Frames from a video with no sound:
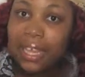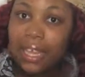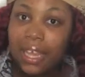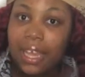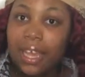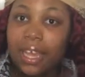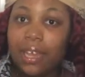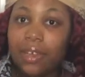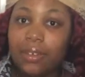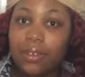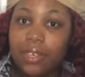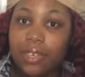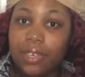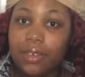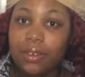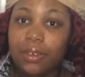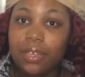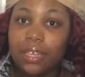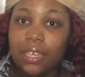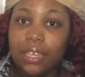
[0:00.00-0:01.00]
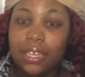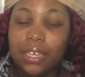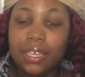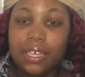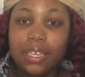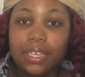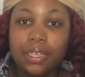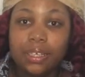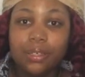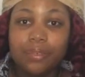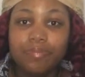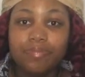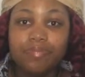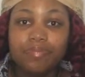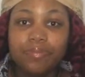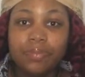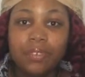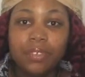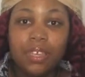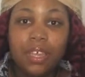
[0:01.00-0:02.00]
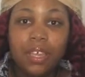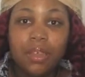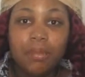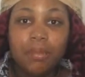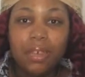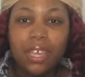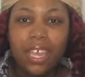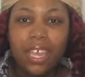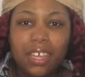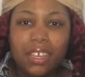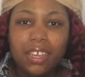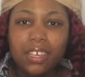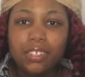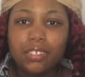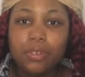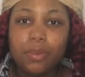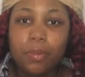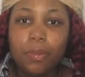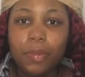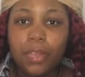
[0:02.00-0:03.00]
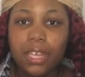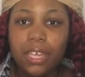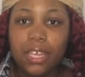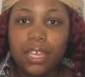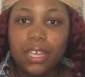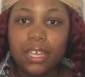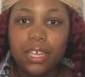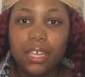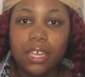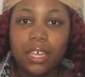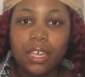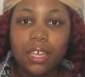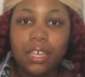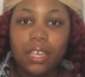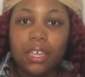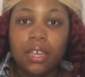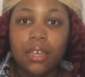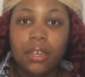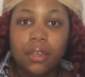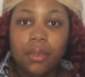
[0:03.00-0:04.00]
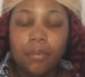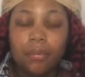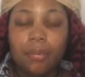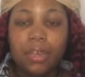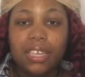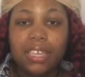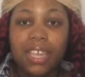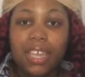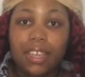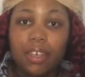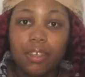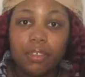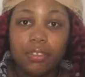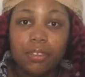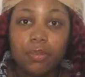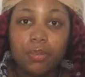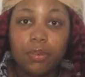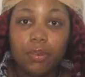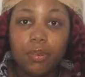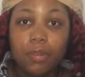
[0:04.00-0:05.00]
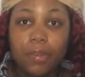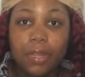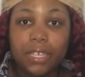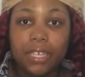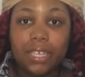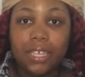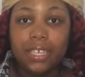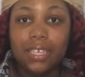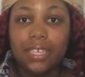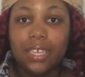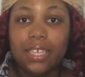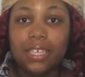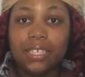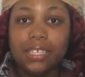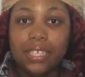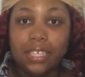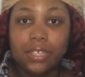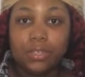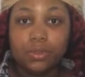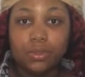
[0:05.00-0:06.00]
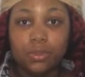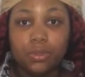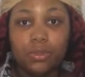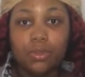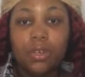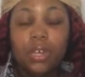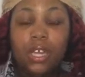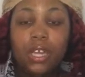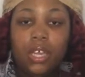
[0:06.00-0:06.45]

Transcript: I don't know. Um, but they're too big. But they're comfortable, but then they see through.